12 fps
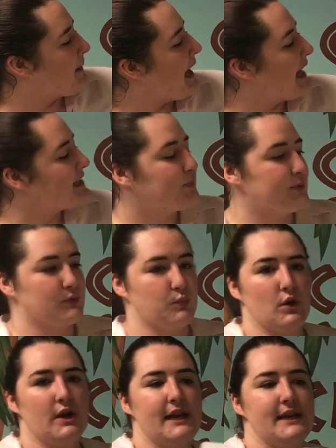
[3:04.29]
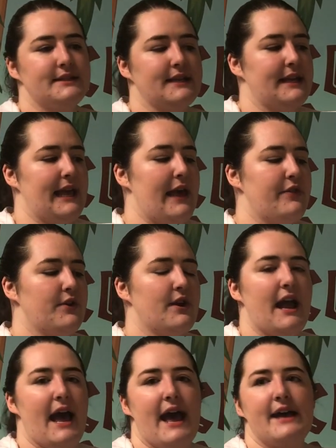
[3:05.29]
Pass was working
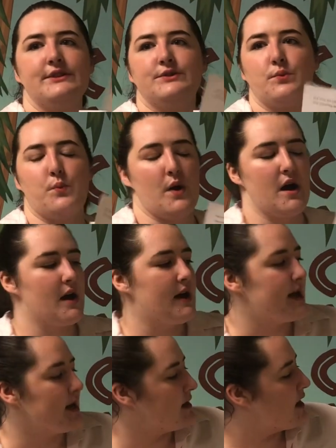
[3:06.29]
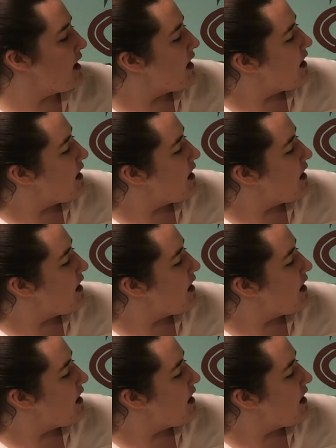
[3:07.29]
together as one.